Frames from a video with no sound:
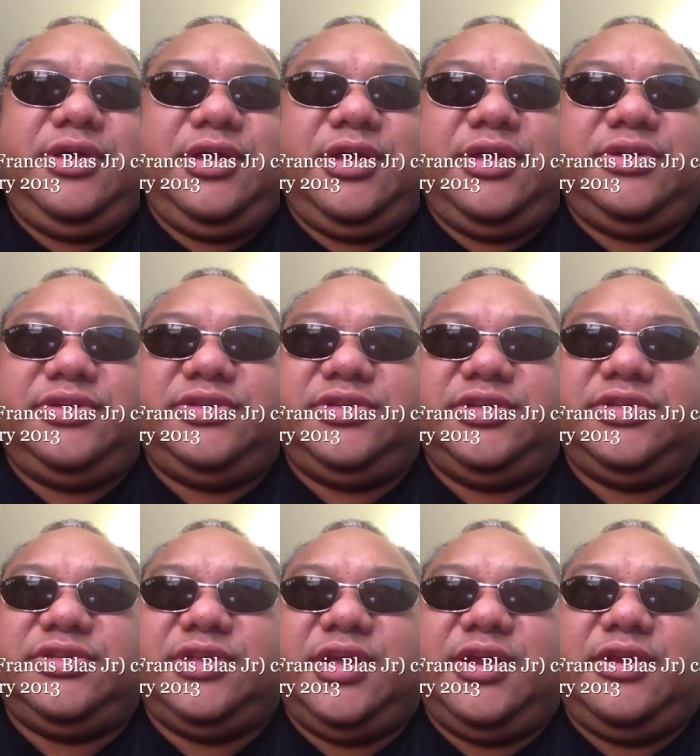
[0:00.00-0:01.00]
It's
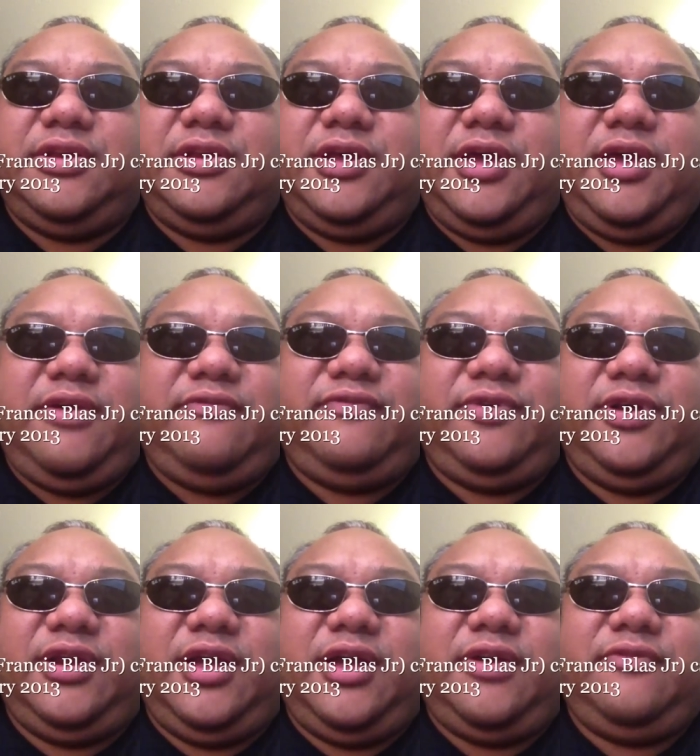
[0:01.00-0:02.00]
just that I have
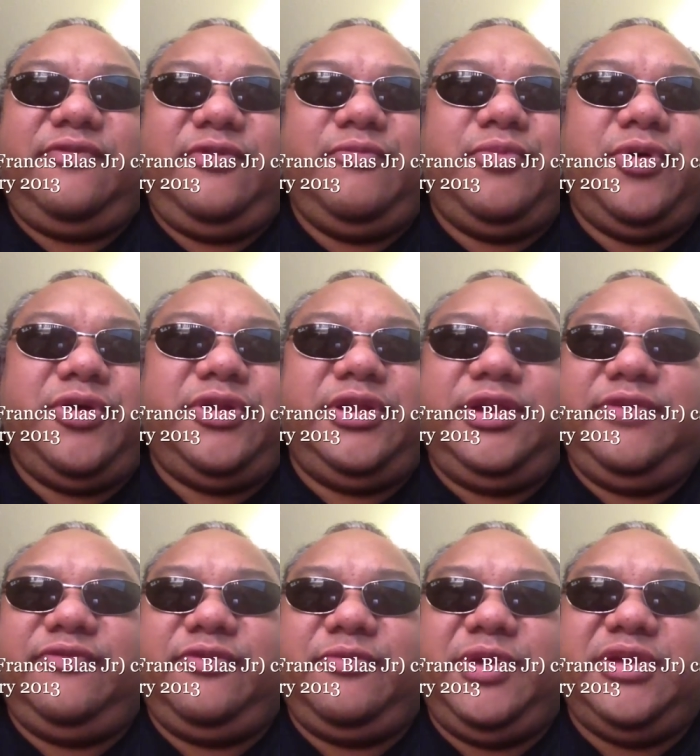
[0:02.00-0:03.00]
a lot of important
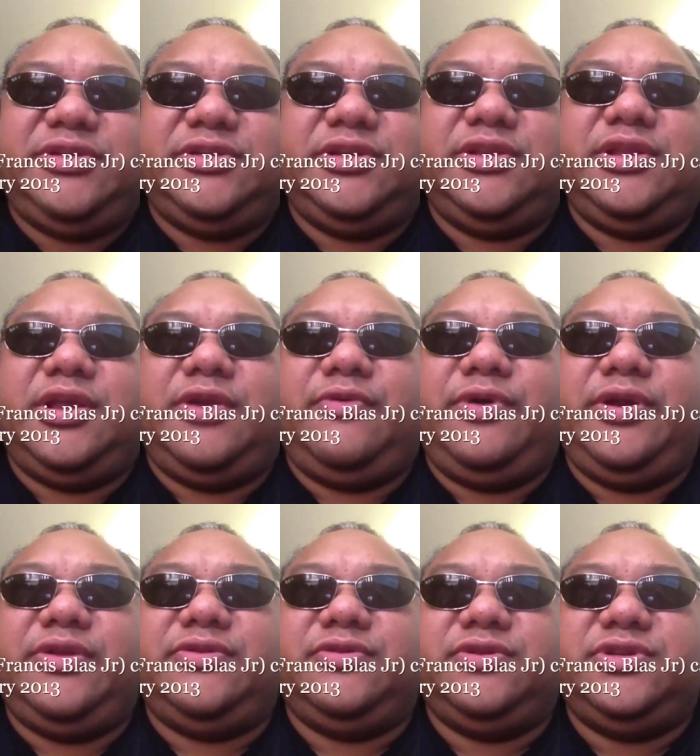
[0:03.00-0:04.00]
information that I
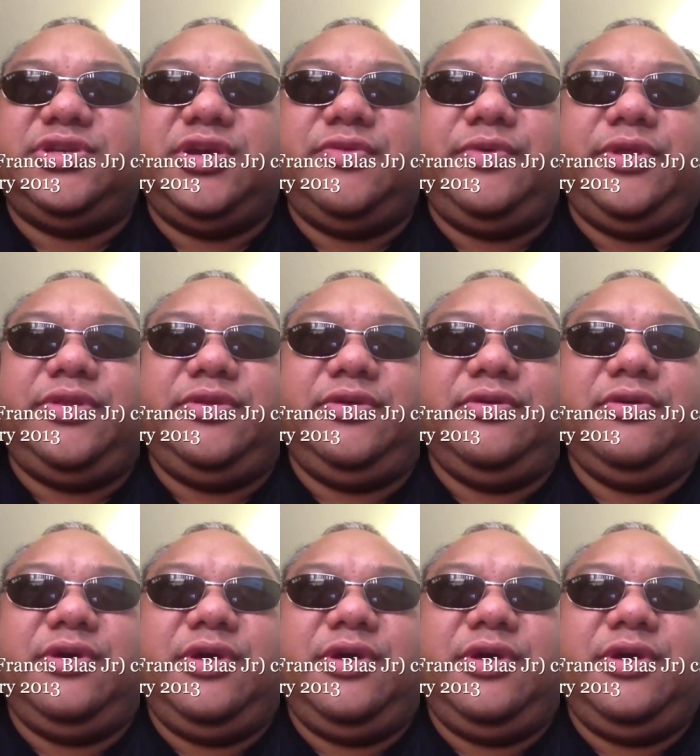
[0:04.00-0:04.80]
wanted to share with you,